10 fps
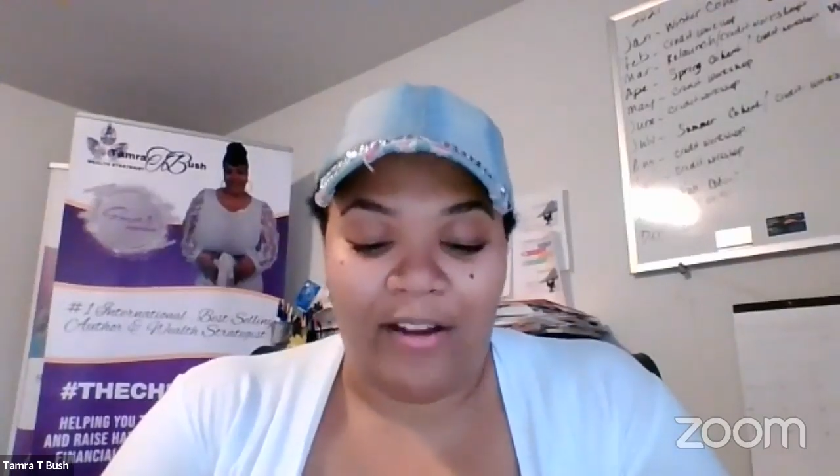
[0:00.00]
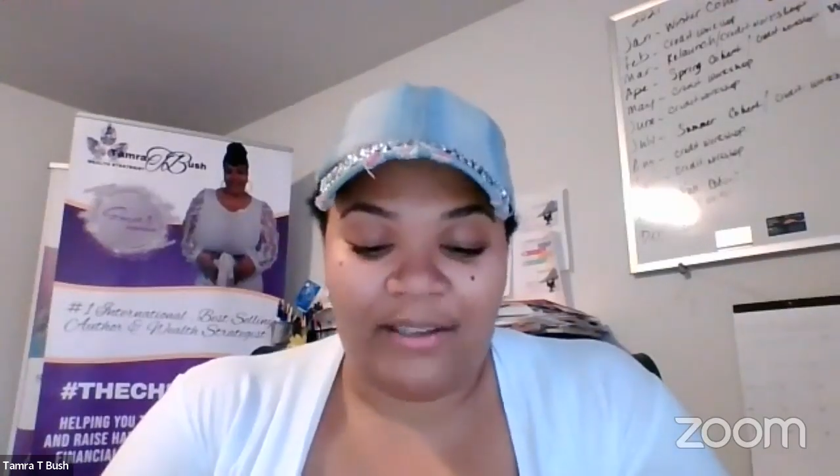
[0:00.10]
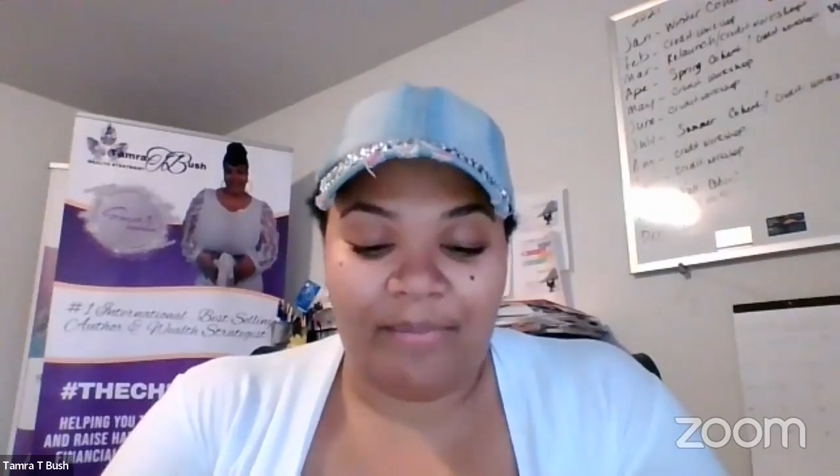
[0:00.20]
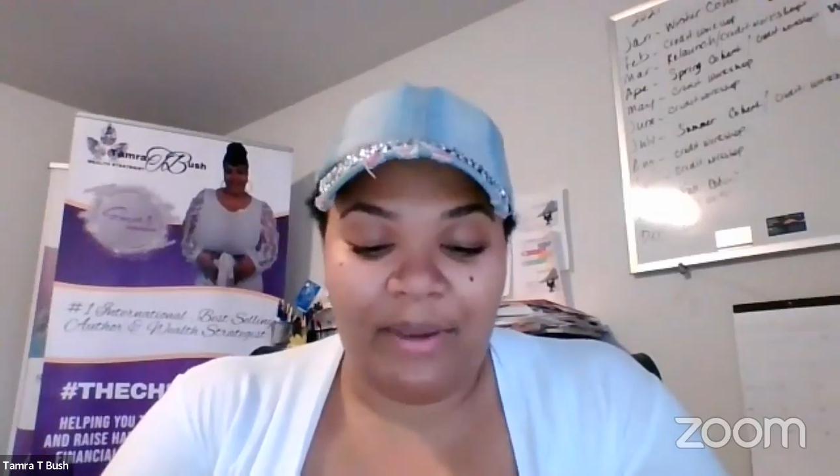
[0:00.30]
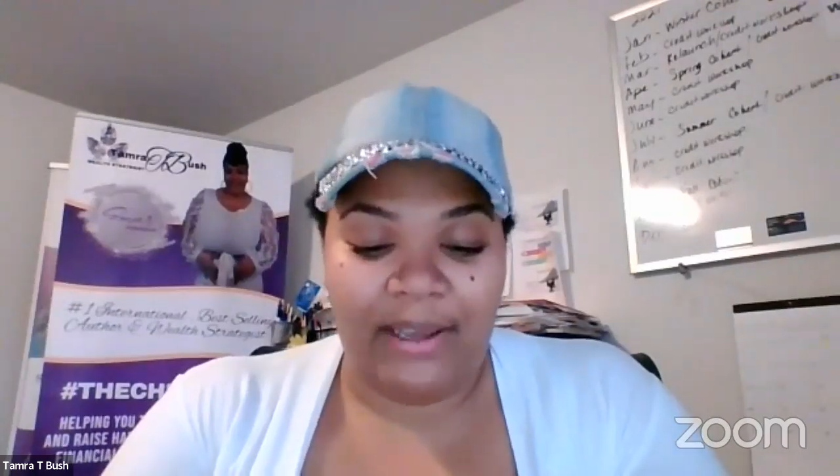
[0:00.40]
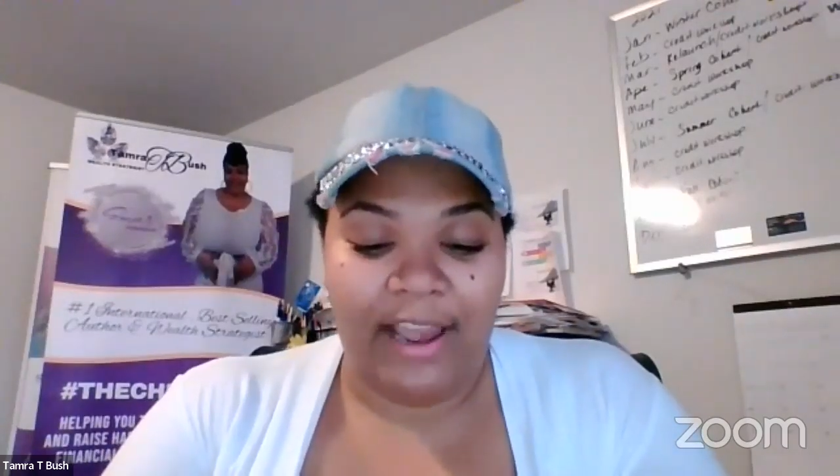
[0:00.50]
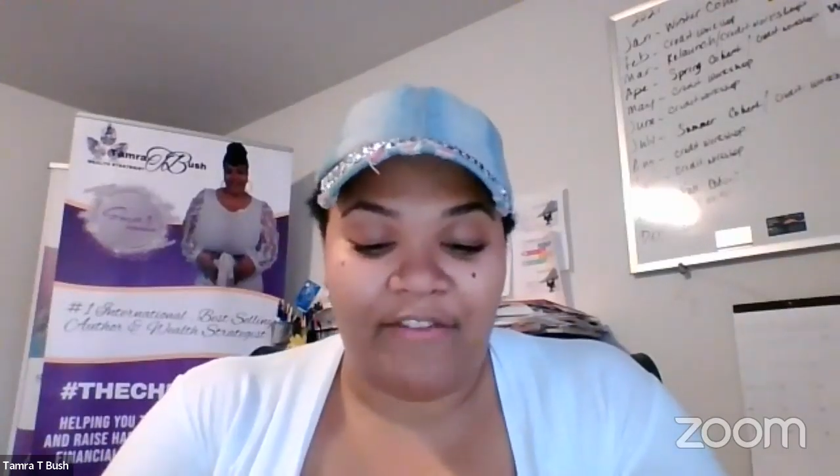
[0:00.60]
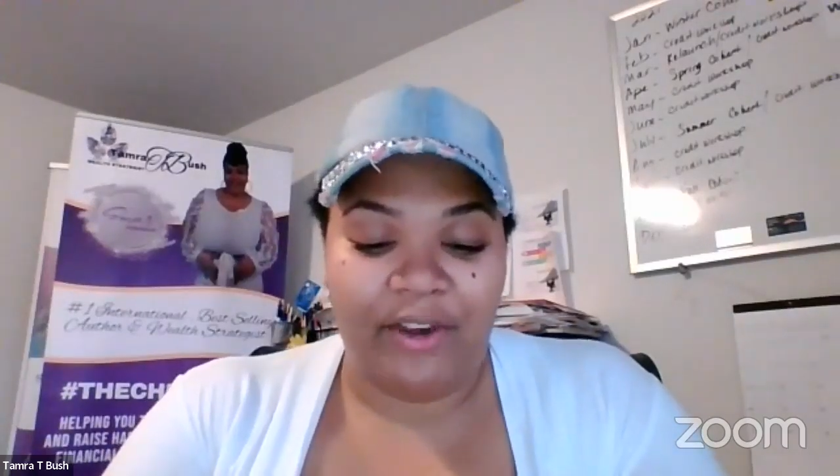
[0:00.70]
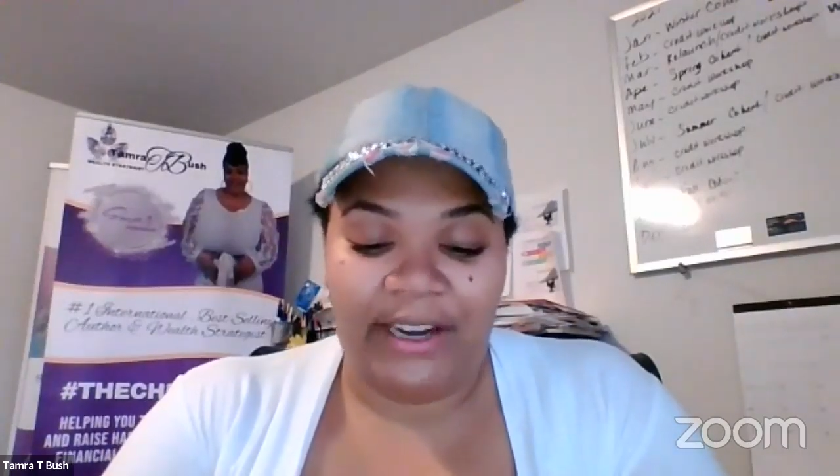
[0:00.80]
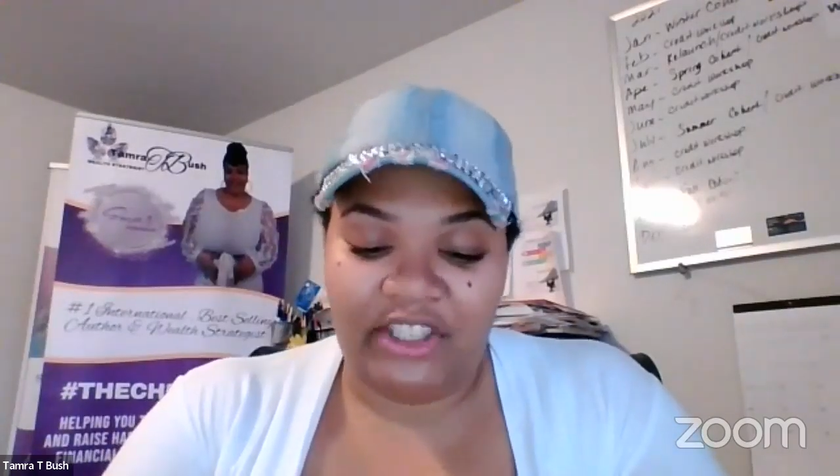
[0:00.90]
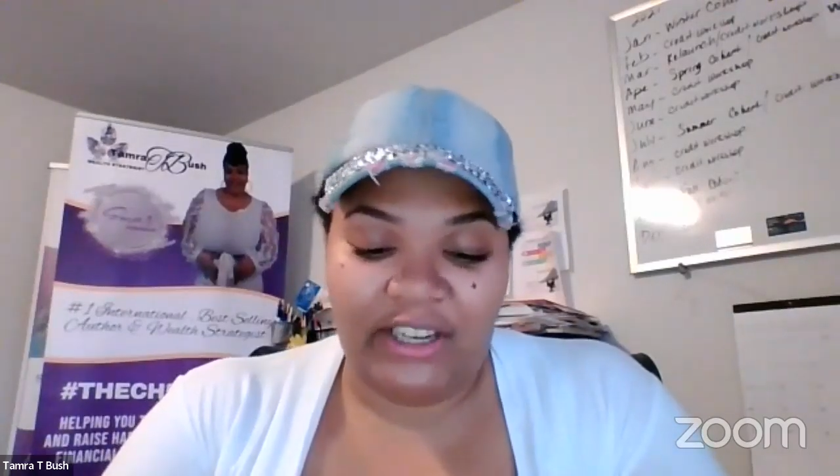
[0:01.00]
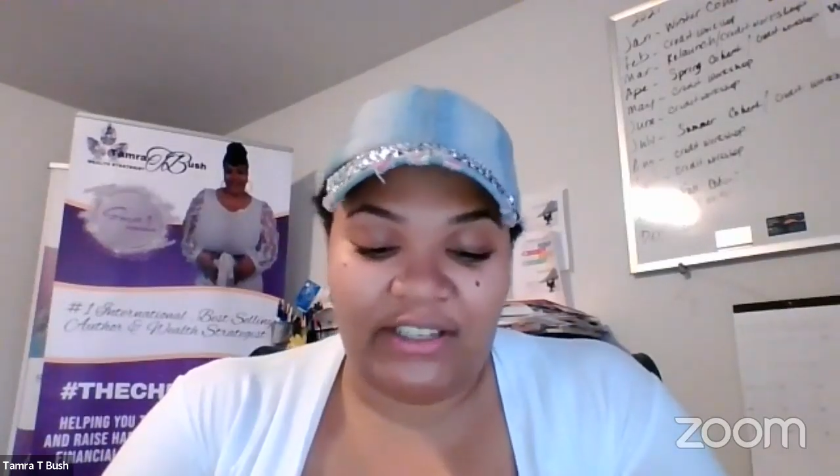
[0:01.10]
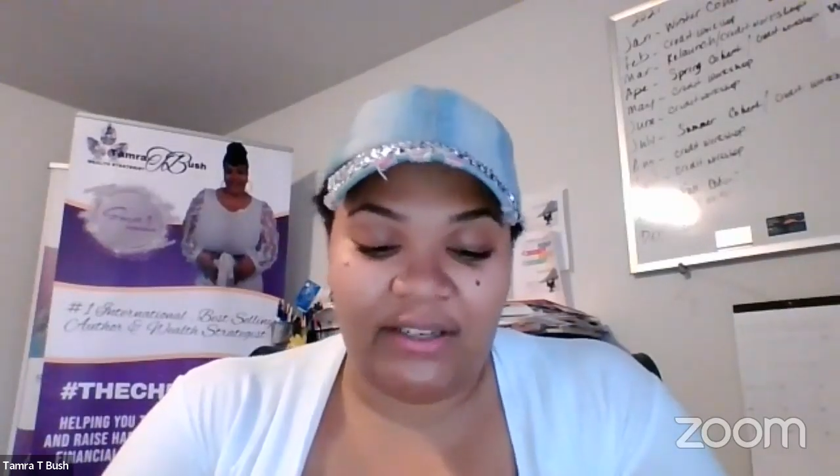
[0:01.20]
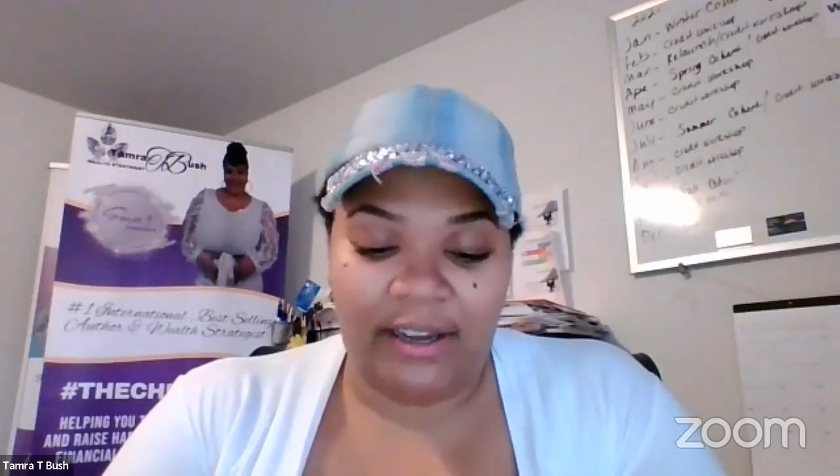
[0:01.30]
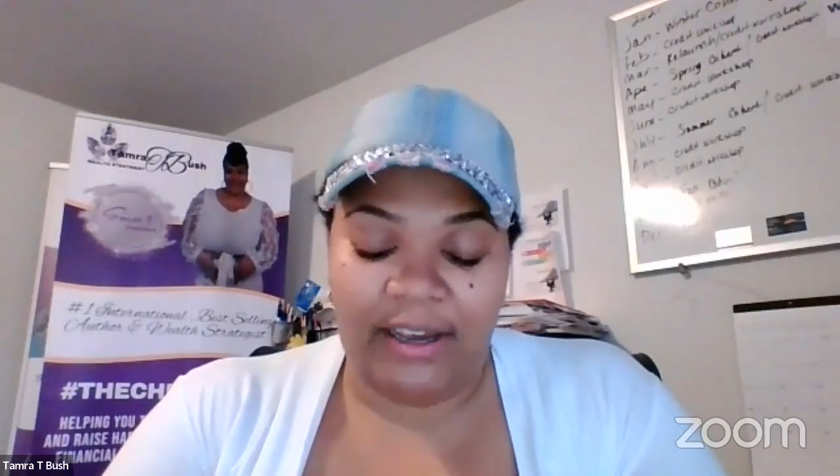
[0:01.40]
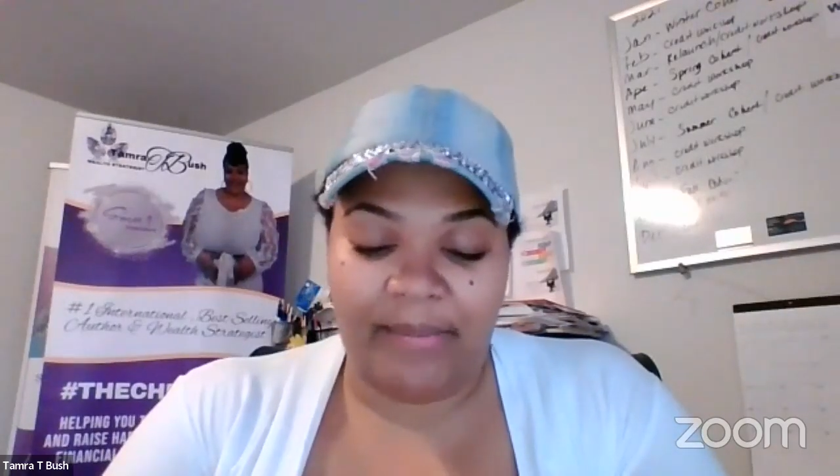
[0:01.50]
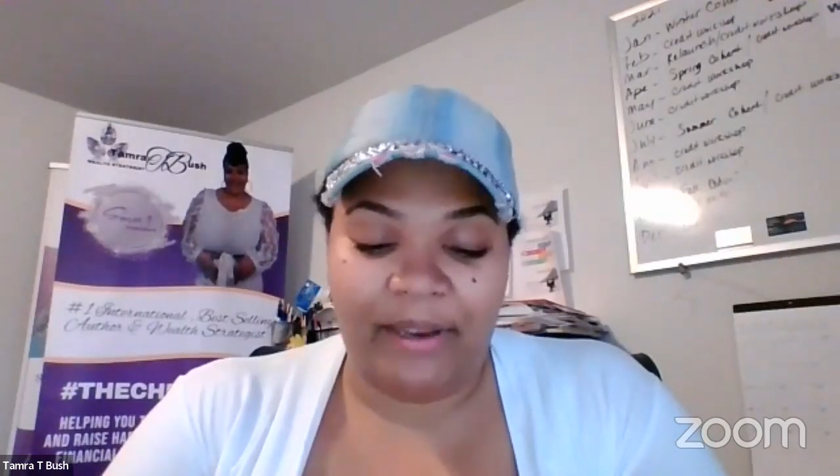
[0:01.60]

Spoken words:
been? Have you had a chance to look up